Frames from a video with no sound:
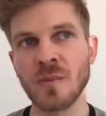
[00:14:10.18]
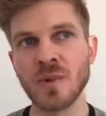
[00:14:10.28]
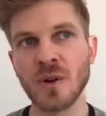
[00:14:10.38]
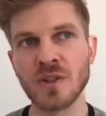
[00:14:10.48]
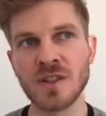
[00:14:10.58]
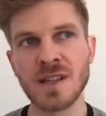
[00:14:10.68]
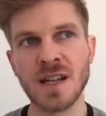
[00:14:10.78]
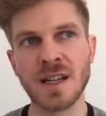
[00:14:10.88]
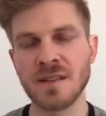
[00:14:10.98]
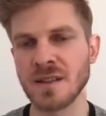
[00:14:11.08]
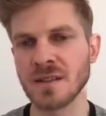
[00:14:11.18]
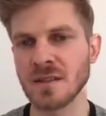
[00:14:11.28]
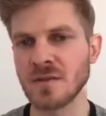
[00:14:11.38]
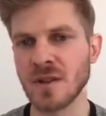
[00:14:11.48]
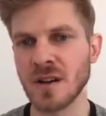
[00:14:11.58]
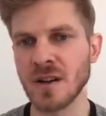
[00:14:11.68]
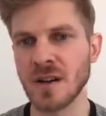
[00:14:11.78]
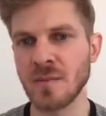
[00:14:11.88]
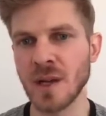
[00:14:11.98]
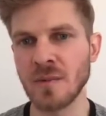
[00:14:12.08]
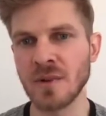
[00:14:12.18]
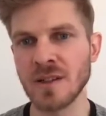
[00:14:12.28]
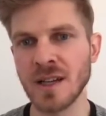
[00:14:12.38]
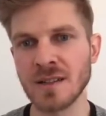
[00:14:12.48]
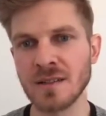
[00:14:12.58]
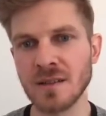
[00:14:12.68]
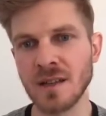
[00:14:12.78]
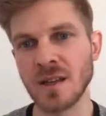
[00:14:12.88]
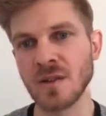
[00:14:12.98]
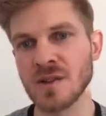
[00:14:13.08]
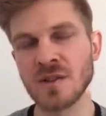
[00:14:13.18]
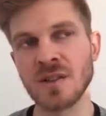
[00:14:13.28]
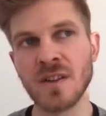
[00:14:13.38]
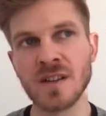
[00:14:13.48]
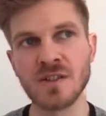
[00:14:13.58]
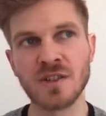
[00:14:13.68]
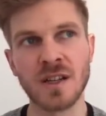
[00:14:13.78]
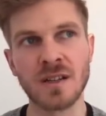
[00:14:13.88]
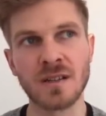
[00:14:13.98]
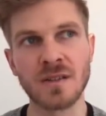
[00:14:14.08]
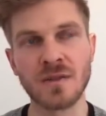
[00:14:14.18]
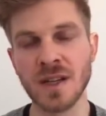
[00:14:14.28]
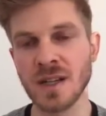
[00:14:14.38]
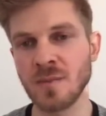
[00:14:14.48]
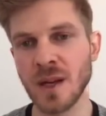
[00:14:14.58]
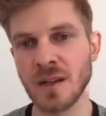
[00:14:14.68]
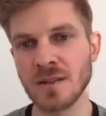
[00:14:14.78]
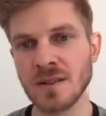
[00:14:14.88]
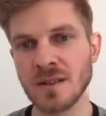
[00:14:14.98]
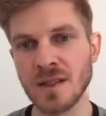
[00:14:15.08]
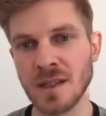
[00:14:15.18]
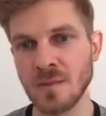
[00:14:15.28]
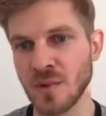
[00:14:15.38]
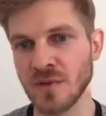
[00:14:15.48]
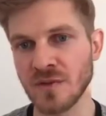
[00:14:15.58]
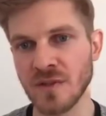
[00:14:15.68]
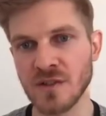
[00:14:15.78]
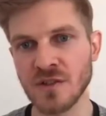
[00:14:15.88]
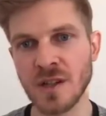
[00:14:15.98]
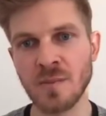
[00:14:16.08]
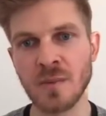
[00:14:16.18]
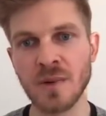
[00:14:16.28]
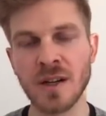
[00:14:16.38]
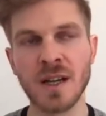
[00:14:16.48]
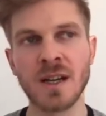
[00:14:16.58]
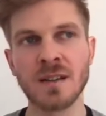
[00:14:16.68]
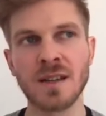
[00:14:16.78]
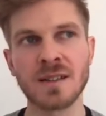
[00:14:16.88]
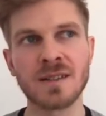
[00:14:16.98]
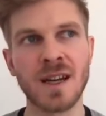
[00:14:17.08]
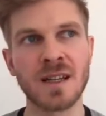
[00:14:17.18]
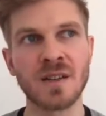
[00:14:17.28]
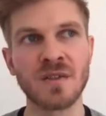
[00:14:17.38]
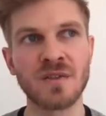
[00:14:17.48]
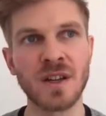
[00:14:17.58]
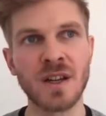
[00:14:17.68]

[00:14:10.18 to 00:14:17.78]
approaches like, I think, the Dragon paper and also the Wasserstein gradient penalty, improved Wasserstein paper, that kind of